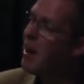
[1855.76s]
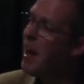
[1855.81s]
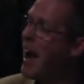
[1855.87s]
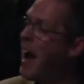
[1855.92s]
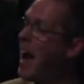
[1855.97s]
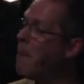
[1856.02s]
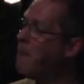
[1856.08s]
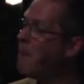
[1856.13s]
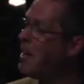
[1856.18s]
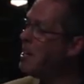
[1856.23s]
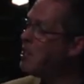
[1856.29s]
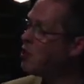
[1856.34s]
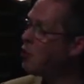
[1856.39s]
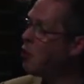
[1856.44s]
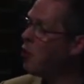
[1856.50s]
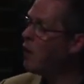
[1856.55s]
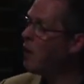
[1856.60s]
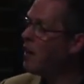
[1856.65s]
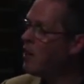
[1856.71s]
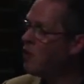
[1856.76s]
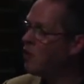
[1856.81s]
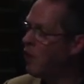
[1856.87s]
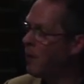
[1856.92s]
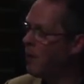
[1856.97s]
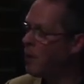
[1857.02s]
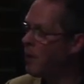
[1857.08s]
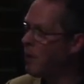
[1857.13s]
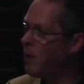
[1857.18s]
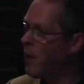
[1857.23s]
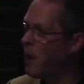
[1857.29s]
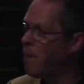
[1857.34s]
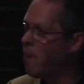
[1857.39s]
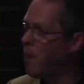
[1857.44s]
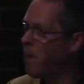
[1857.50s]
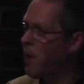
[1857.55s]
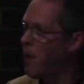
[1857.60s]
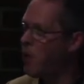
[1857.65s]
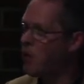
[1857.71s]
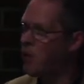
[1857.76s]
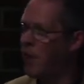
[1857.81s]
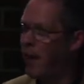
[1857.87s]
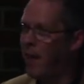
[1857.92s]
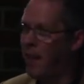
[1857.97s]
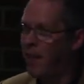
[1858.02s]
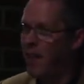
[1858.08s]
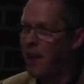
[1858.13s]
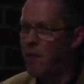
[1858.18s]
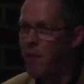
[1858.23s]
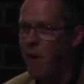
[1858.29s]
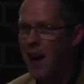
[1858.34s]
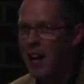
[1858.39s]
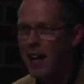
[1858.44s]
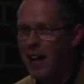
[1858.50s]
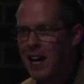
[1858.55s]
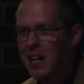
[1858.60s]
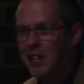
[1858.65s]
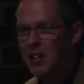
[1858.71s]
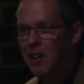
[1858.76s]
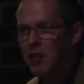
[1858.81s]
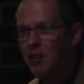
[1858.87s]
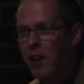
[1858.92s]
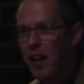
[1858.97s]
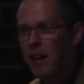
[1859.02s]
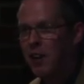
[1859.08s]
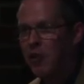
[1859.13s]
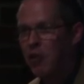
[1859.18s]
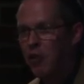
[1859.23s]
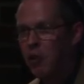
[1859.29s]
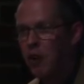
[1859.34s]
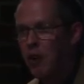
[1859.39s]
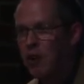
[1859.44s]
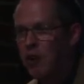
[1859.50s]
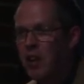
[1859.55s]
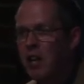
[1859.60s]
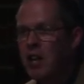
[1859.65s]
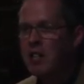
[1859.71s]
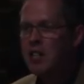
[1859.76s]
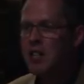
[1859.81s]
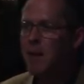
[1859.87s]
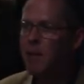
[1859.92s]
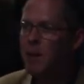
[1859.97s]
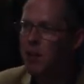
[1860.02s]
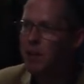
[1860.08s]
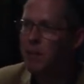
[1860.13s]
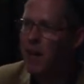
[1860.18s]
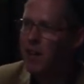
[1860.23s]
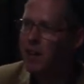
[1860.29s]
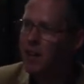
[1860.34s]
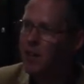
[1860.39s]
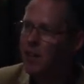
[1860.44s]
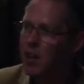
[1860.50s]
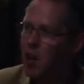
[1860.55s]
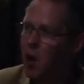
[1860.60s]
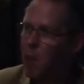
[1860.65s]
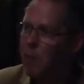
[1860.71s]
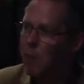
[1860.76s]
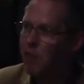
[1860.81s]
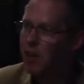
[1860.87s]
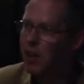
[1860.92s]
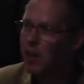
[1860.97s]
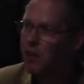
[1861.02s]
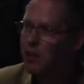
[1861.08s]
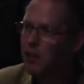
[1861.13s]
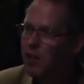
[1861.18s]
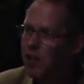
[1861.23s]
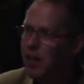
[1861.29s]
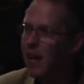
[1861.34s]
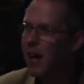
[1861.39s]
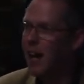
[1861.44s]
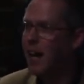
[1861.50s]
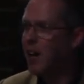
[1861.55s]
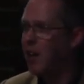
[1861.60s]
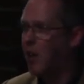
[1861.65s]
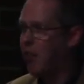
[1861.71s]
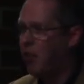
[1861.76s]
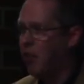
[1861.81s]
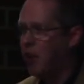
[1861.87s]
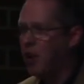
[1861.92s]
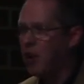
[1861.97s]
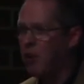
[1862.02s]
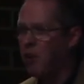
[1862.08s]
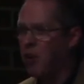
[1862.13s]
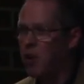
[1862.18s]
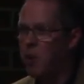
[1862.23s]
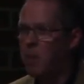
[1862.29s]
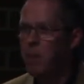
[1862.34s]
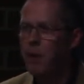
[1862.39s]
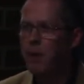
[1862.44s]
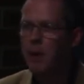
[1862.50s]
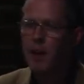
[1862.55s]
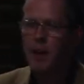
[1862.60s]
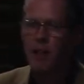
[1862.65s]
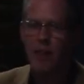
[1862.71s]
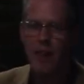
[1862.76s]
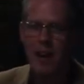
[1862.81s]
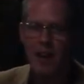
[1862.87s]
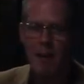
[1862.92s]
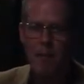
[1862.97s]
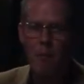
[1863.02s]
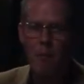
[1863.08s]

happy stories, some of them they promote uh, and they relegated sad stories, some of them they did the opposite, and a third group they